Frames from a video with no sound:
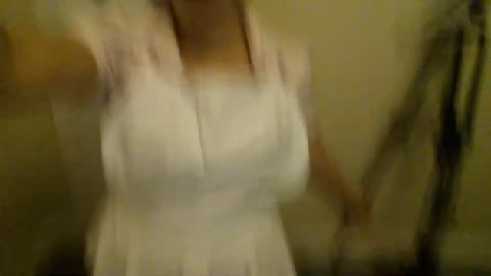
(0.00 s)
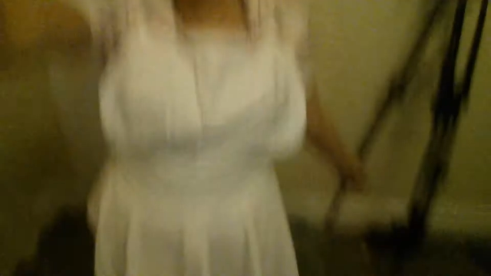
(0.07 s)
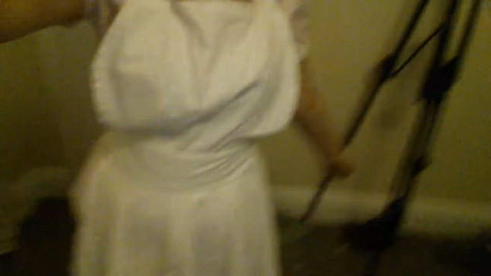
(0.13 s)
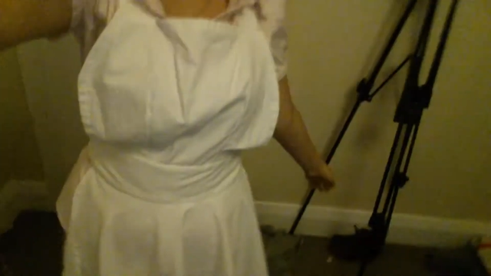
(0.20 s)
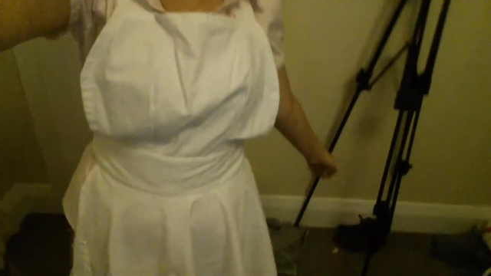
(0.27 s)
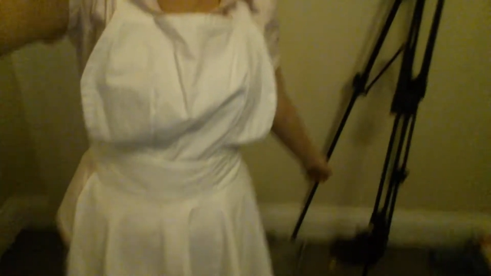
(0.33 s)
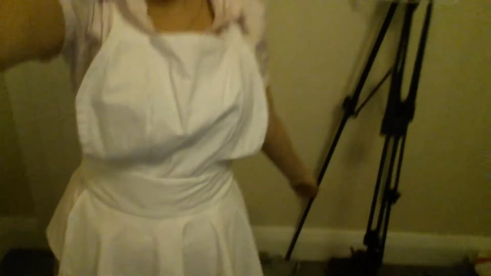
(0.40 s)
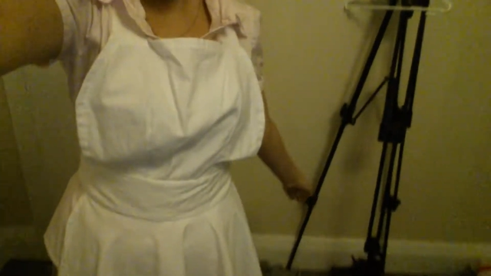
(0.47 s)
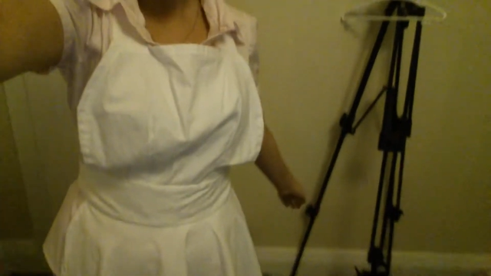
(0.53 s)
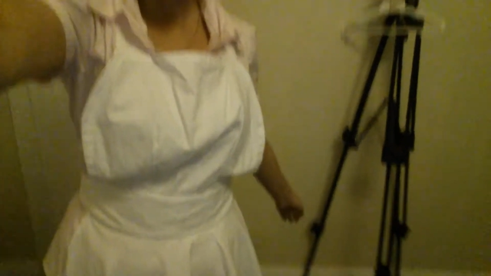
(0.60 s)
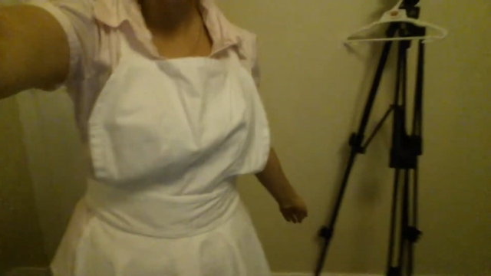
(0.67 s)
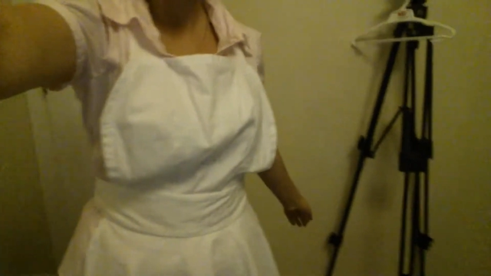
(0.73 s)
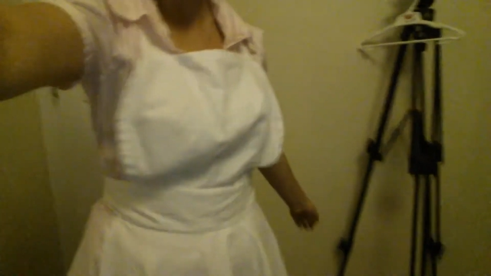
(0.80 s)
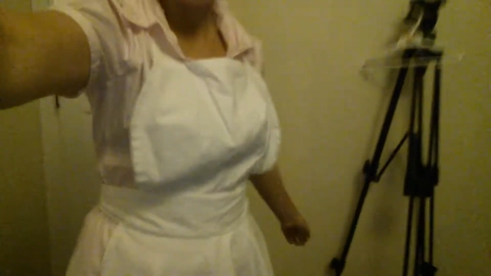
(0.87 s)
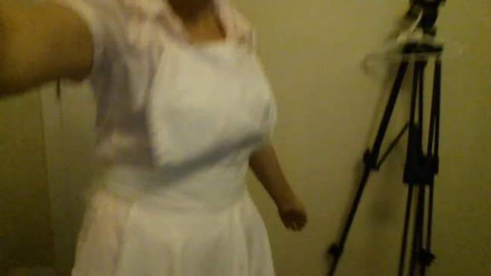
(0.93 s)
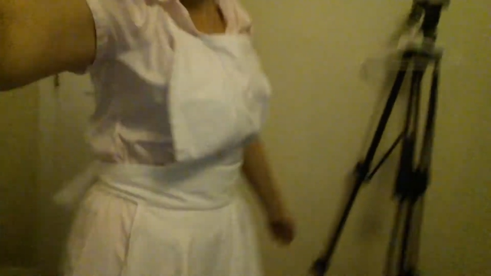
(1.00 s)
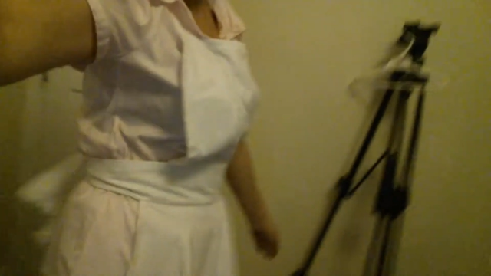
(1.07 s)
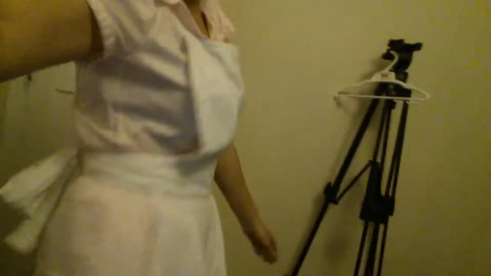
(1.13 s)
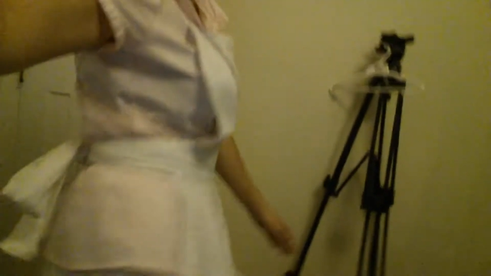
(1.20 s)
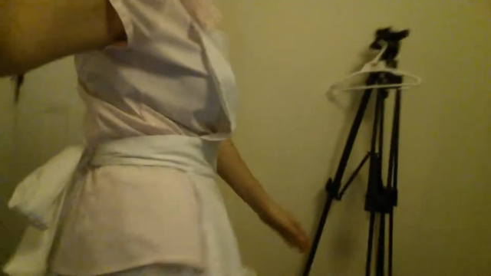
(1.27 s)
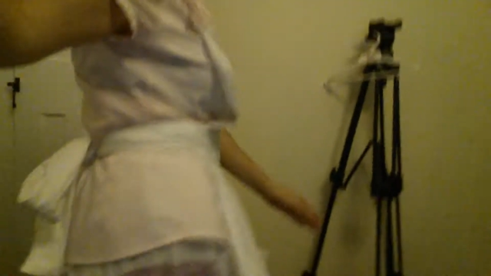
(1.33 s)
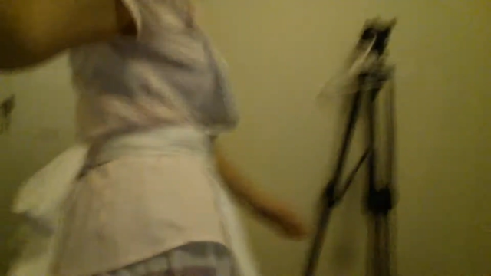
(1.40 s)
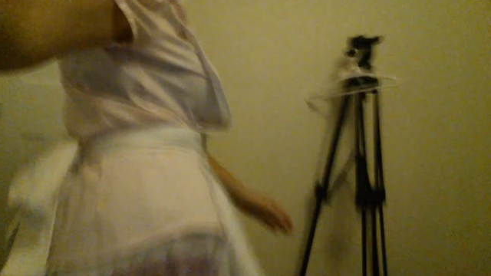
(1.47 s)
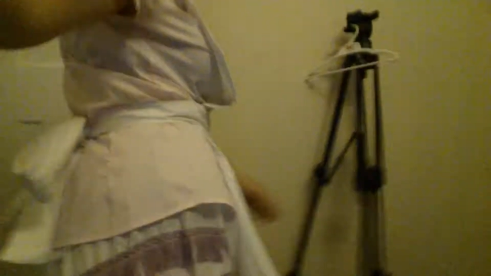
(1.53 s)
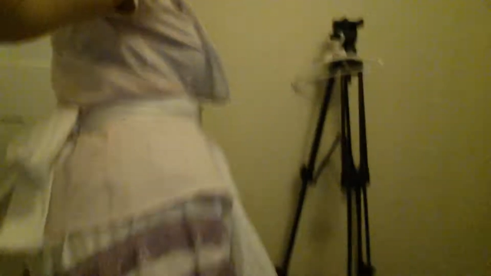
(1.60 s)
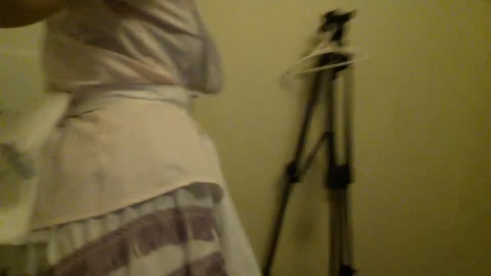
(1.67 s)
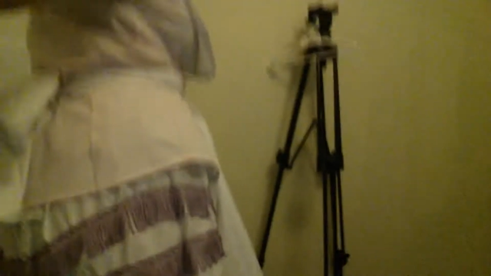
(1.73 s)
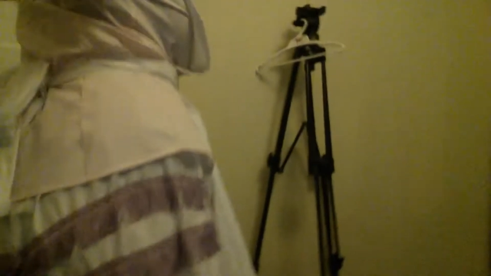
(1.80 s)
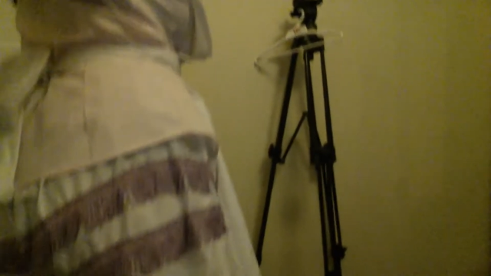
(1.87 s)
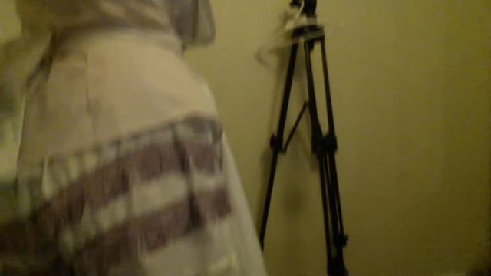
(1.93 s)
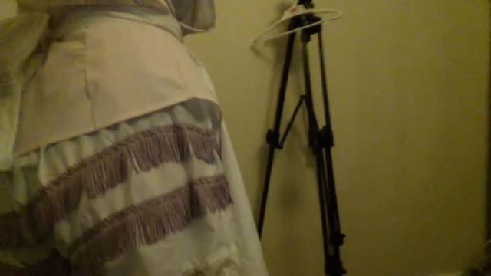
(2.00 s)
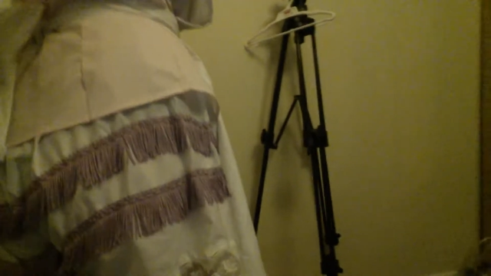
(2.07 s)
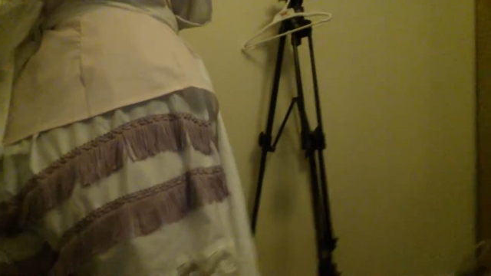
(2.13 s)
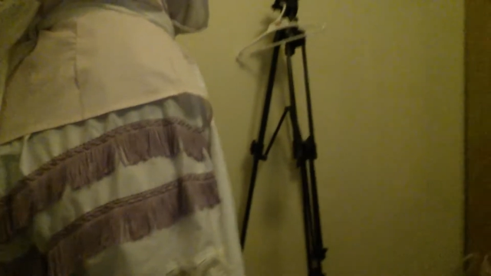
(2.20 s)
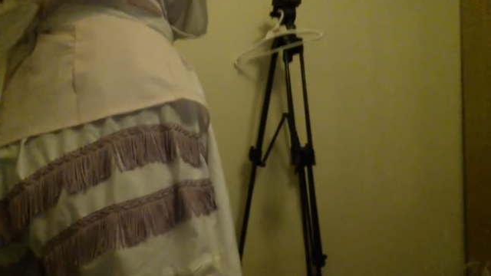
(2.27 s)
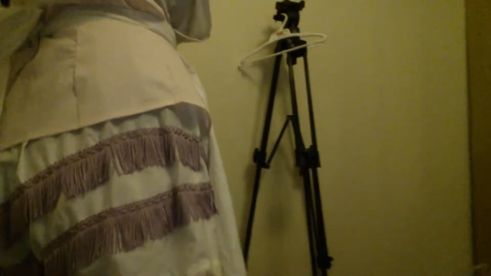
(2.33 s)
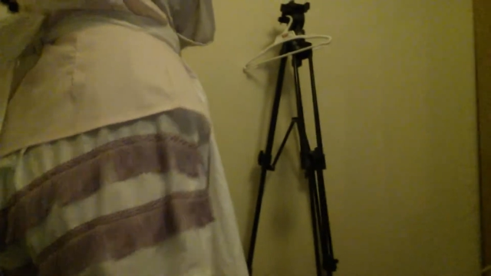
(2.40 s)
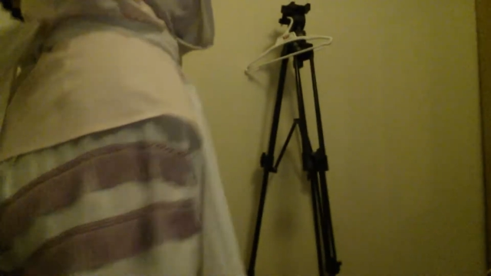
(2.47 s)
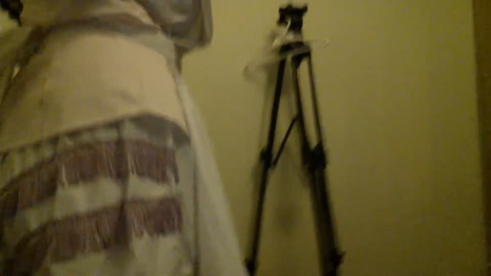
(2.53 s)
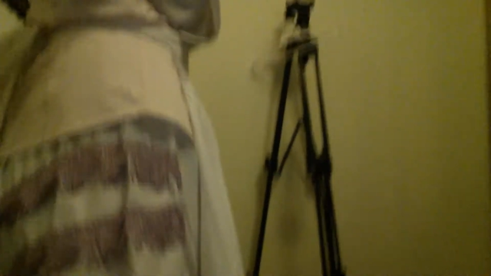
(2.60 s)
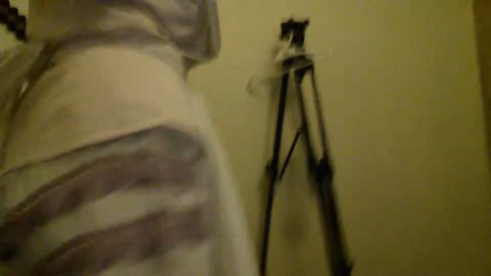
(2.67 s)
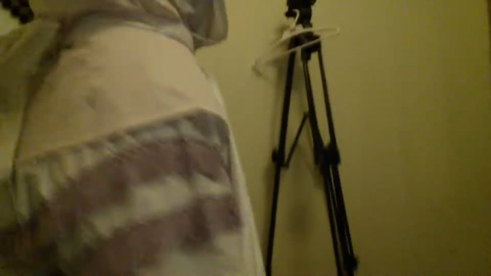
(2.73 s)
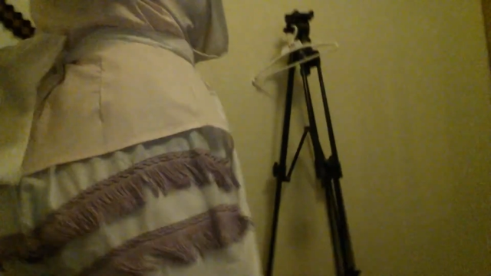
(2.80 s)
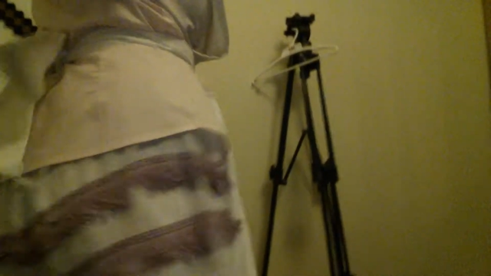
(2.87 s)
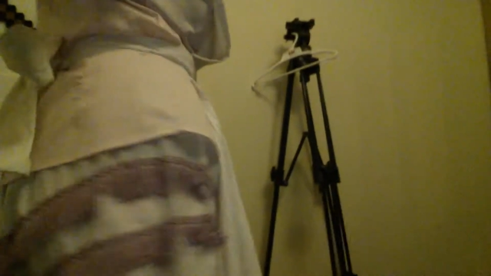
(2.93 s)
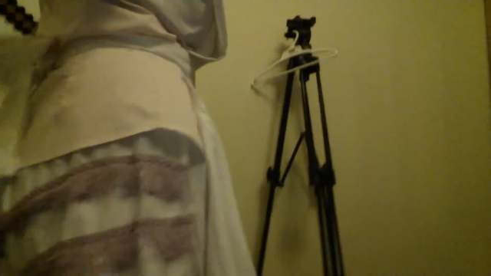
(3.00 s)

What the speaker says: No face is visible, so there are no lips to read.